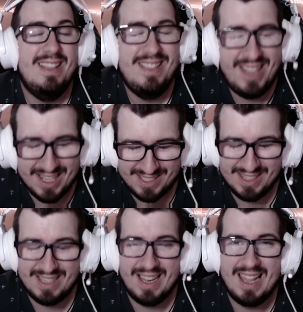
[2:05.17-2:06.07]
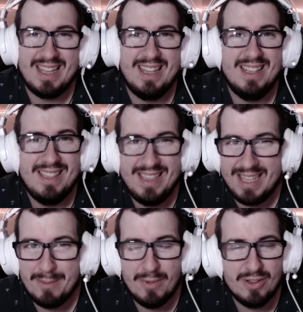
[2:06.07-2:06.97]
doesn't like
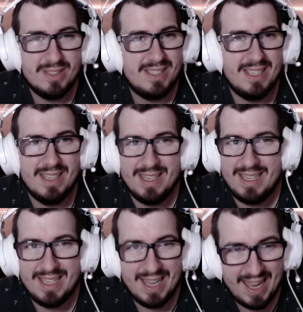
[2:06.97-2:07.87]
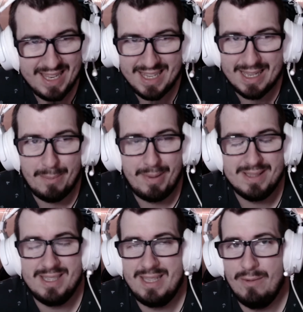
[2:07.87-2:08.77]
demons in any
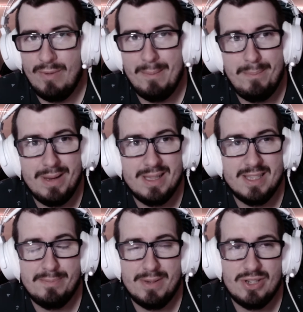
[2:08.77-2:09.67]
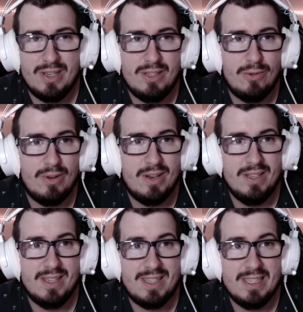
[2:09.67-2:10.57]
capacity one bit, especially to learn
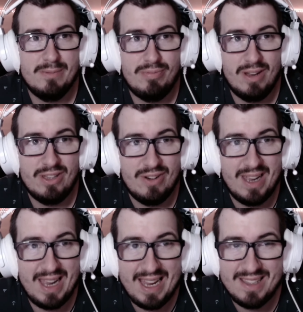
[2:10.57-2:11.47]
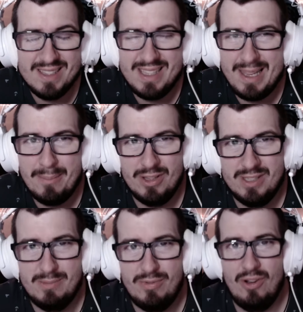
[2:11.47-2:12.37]
that his brother ate demons,
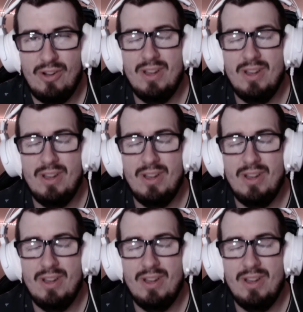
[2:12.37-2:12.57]
bro.